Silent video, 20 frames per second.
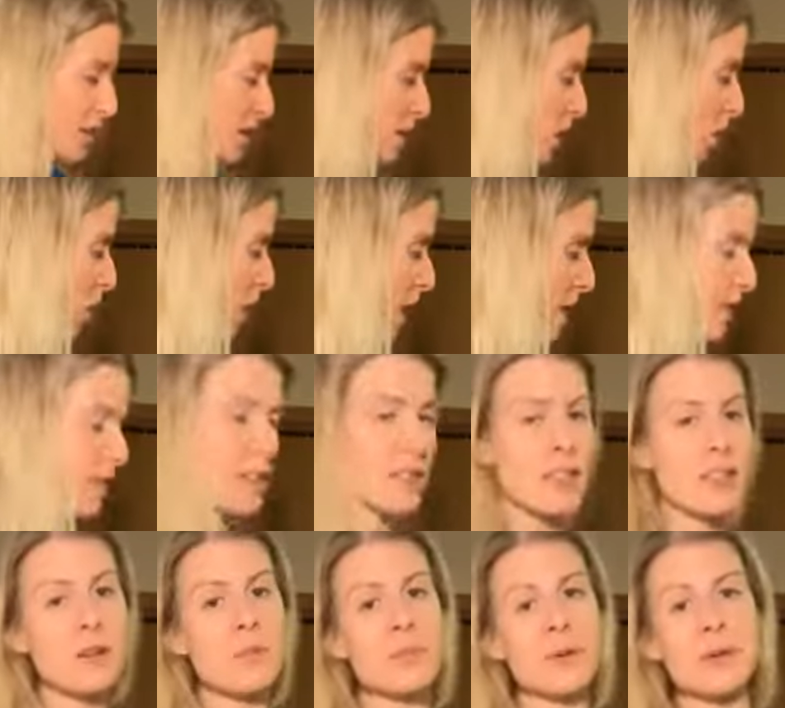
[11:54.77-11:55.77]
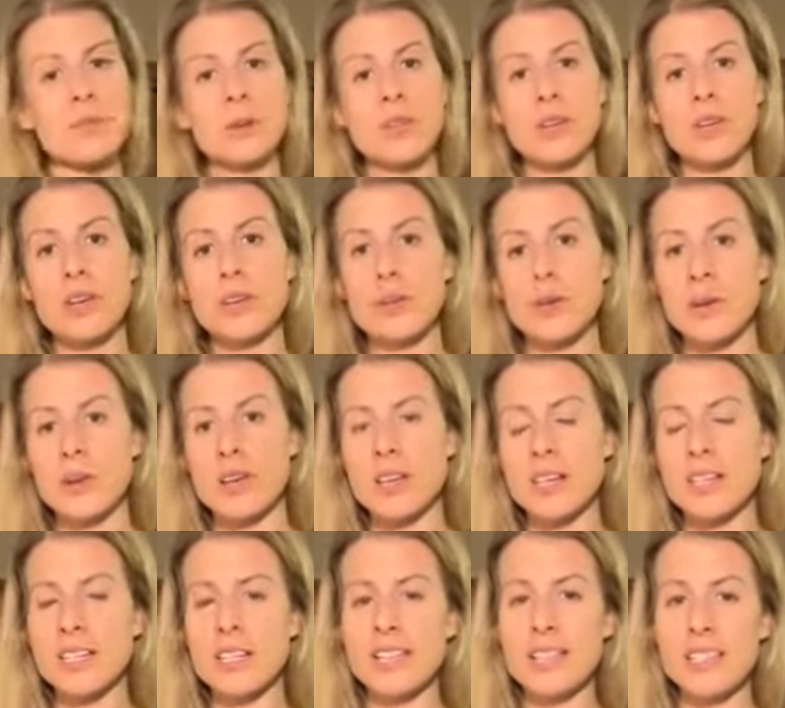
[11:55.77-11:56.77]
So I think that'll be really cool. You
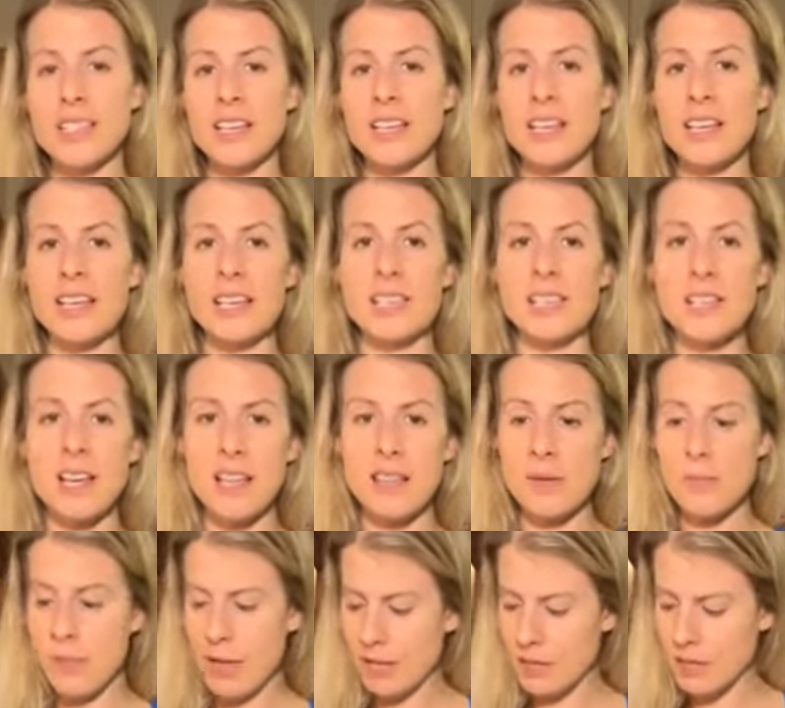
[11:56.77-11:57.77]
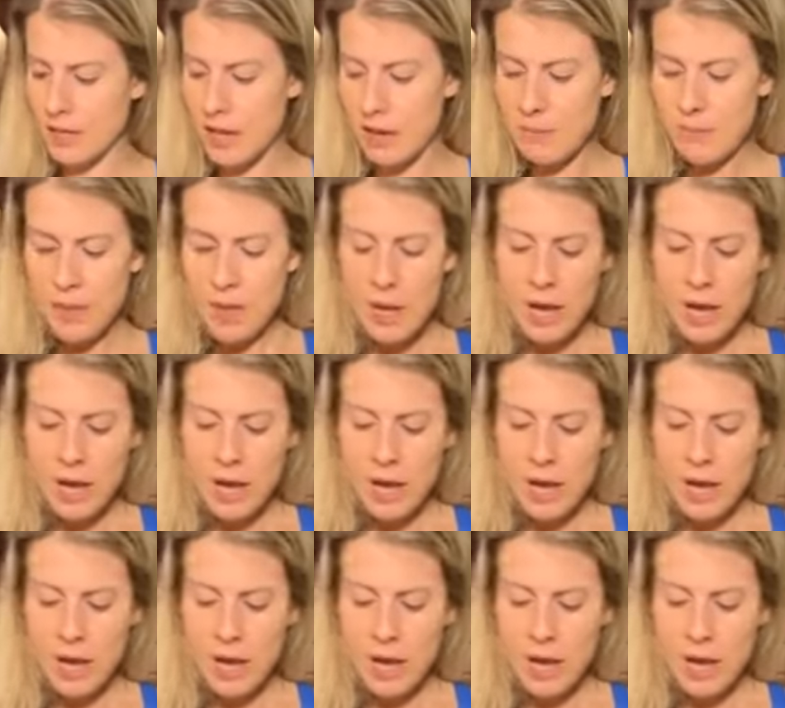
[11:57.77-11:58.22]
get to see the kids line, the men's line.